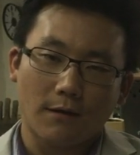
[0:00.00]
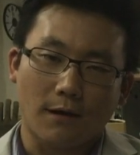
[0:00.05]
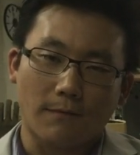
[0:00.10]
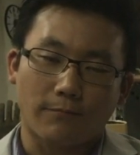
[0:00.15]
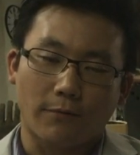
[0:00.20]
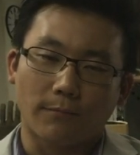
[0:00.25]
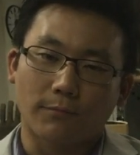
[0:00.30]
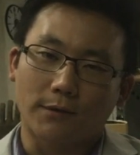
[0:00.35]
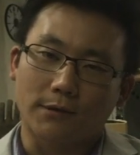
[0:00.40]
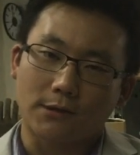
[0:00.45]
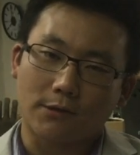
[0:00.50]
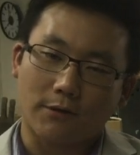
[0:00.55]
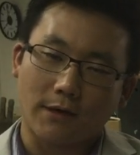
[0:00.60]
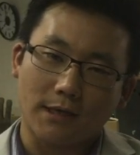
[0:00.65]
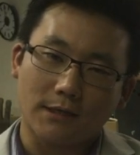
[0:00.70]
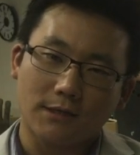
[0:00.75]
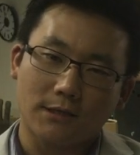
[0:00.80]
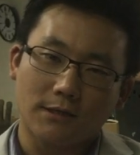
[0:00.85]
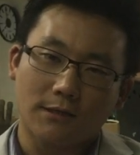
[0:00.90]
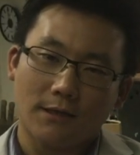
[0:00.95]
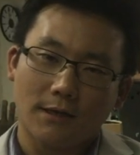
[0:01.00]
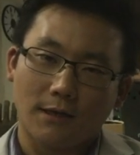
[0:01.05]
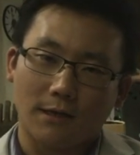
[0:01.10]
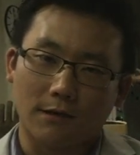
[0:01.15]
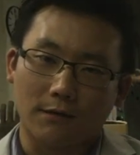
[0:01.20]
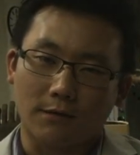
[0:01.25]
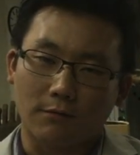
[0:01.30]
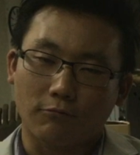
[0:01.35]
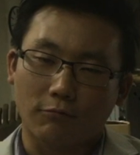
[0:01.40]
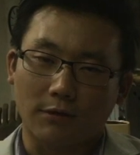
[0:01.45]
From the scratch
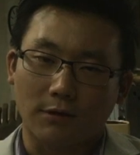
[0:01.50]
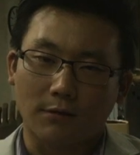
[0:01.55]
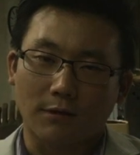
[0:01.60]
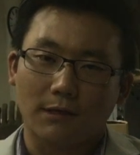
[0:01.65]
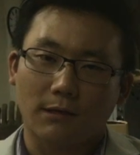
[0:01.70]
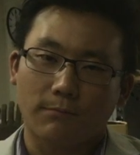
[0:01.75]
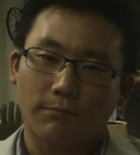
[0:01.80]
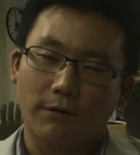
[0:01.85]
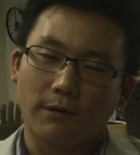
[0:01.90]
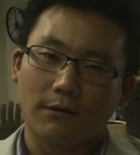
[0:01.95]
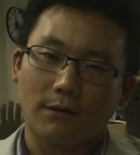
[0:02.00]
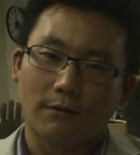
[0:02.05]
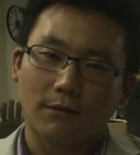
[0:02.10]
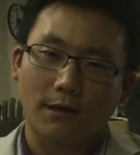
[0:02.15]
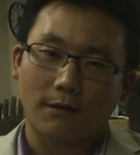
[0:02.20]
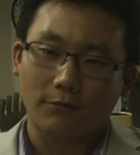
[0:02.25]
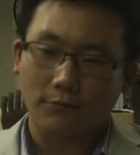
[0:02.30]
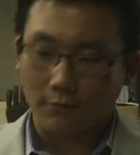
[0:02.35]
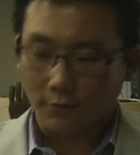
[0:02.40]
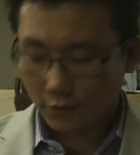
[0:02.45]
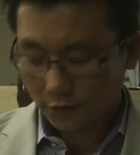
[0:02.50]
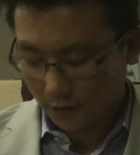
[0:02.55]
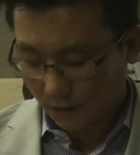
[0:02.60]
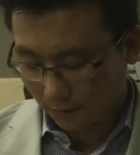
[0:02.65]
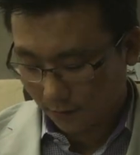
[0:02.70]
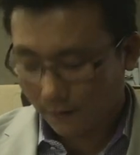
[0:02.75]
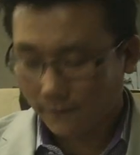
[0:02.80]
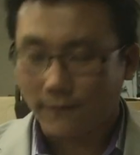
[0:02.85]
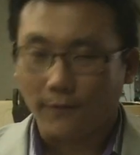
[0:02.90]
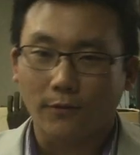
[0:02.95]
and with 3D printing technology
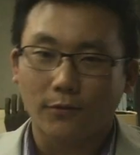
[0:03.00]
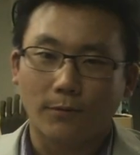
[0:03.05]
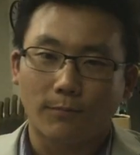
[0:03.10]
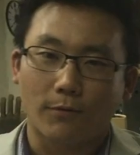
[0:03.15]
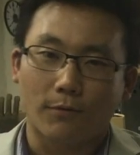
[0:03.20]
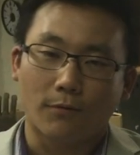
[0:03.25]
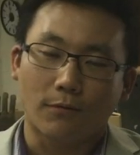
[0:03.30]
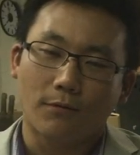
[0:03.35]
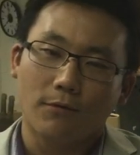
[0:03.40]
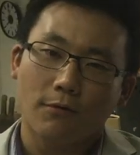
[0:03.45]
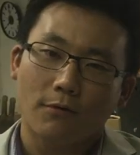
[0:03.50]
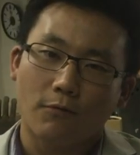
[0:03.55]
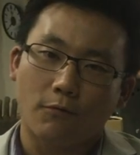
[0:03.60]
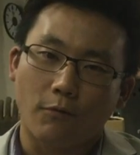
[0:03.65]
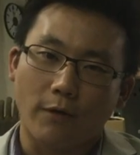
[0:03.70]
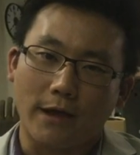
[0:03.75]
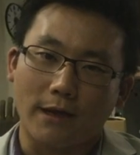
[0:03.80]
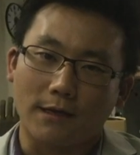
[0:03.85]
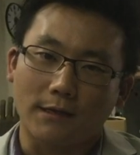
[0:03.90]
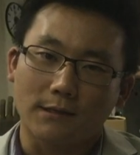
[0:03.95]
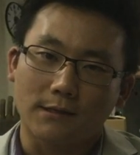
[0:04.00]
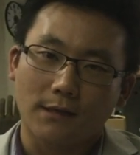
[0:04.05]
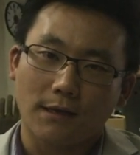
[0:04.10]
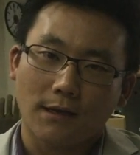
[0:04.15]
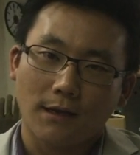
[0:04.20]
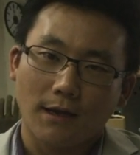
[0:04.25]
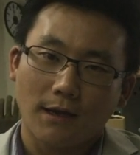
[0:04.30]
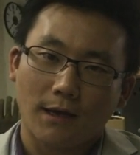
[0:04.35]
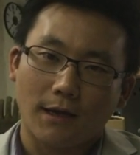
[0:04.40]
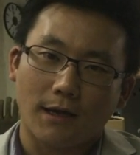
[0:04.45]
and affordable ways.
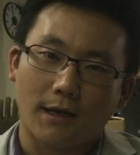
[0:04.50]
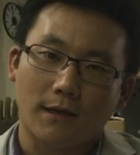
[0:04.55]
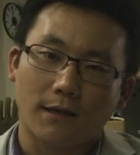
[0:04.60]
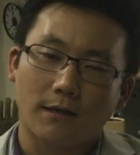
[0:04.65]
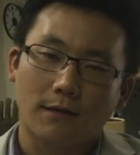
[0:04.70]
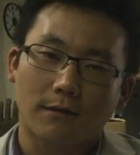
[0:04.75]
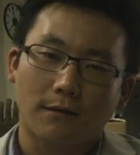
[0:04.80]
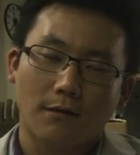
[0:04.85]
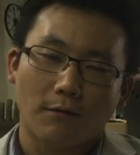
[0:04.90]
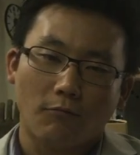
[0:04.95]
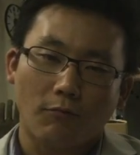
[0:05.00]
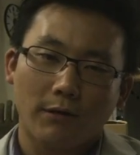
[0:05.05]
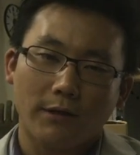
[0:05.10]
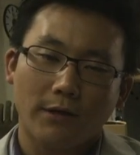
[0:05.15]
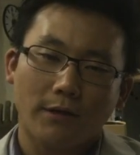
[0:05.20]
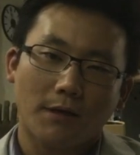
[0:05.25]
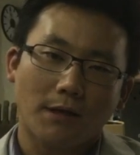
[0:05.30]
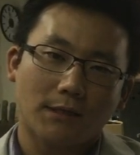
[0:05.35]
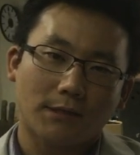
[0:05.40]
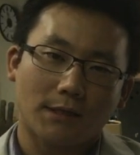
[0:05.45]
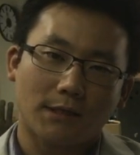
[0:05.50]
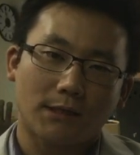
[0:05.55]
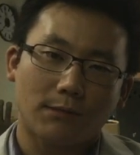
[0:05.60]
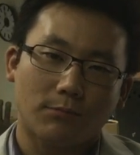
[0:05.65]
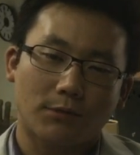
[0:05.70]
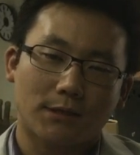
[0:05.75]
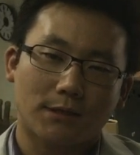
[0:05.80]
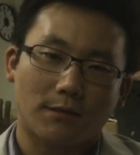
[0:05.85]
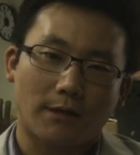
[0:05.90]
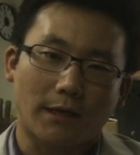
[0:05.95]
And 1 year and 6
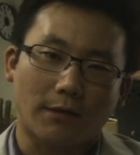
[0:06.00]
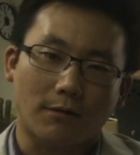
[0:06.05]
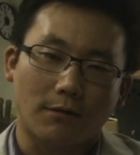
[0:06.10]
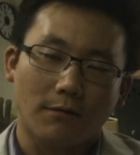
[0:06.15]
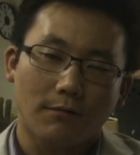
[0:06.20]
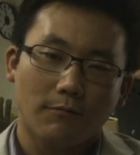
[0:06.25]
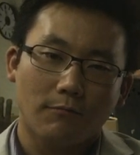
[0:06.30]
months later,